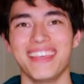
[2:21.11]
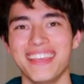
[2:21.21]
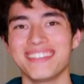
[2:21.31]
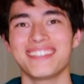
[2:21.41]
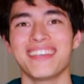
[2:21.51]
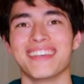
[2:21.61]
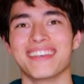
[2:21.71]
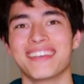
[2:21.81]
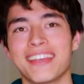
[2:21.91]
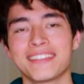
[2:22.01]
Easy,
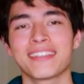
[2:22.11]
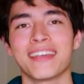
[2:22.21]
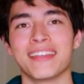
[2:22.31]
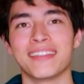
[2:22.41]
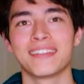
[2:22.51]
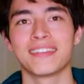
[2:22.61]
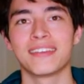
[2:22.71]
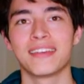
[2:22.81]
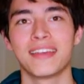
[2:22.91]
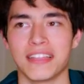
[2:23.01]
isn't it?
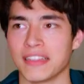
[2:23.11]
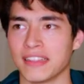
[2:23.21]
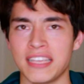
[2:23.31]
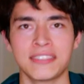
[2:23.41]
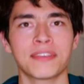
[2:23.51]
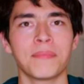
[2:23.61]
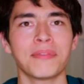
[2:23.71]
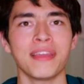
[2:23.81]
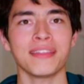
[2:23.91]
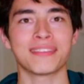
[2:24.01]
List
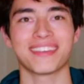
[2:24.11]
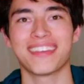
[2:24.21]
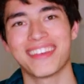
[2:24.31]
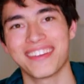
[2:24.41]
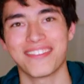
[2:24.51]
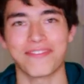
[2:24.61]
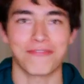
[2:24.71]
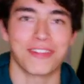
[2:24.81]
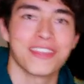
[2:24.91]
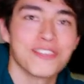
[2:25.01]
complete.
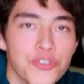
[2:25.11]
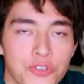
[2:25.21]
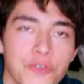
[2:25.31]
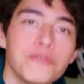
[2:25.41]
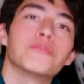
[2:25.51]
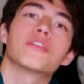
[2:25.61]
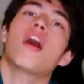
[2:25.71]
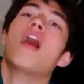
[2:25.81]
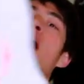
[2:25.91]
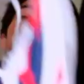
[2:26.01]
Running shoes
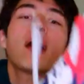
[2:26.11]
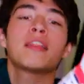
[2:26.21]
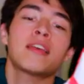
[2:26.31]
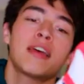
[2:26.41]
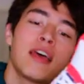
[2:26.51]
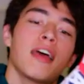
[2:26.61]
on.